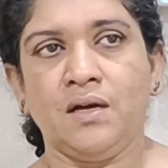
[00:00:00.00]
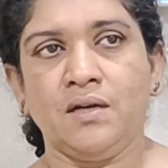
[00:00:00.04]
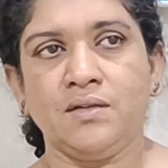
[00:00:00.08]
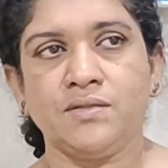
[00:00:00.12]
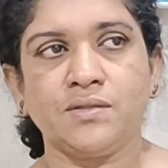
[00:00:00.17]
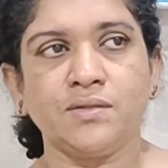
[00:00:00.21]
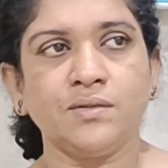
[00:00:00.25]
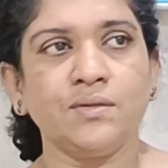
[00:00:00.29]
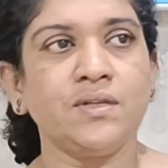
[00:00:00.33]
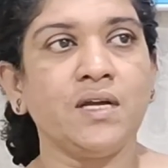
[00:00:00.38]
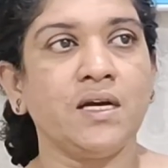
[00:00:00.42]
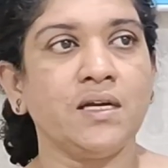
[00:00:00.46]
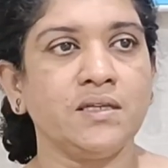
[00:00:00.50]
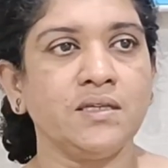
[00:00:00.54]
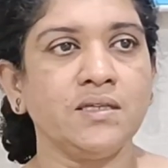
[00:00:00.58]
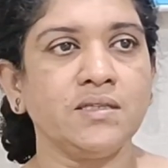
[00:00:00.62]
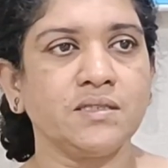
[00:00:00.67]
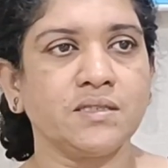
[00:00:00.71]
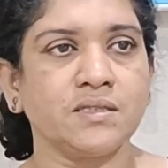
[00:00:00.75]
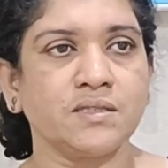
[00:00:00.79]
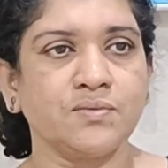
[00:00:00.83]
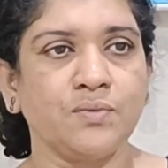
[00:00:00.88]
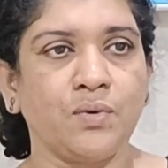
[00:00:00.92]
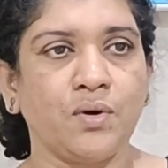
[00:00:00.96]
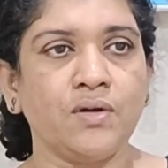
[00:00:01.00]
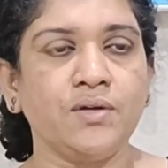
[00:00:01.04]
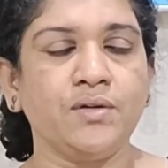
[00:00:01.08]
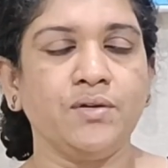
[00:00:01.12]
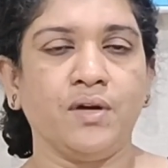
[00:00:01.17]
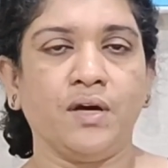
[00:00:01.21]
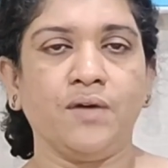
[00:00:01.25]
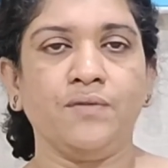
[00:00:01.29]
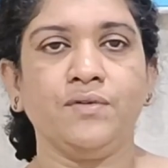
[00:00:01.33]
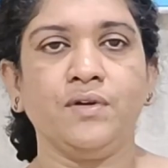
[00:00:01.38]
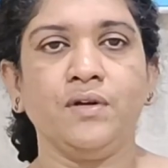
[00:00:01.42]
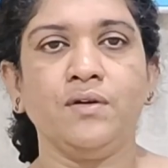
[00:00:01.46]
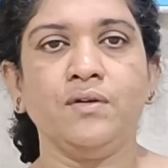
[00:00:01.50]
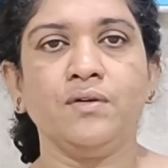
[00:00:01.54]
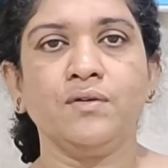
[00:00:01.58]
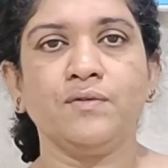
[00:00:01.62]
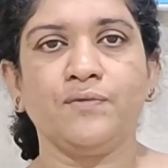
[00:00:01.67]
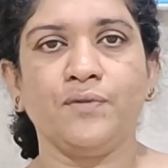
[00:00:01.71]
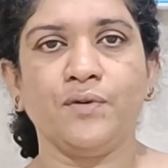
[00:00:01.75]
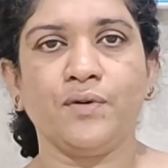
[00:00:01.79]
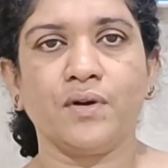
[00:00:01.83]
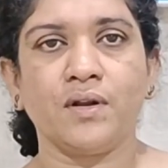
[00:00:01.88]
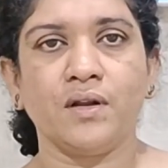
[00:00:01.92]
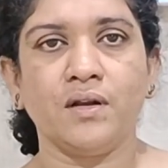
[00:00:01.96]
So that is what you have to look
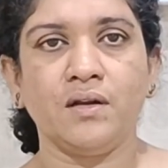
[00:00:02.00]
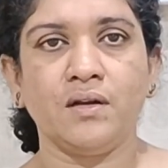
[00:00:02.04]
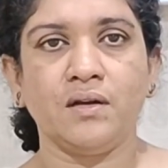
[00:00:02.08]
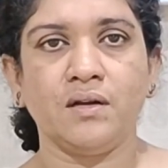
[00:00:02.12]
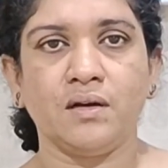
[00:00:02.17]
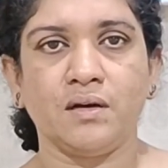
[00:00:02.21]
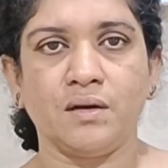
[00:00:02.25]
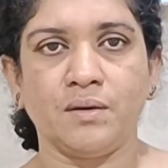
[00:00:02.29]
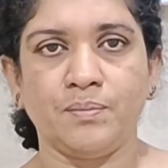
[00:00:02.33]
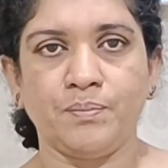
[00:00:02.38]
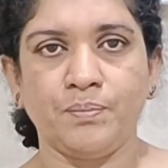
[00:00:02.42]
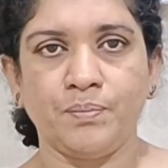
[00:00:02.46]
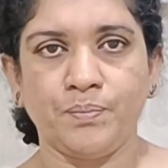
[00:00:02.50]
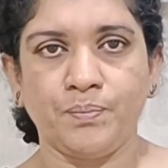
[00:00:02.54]
for in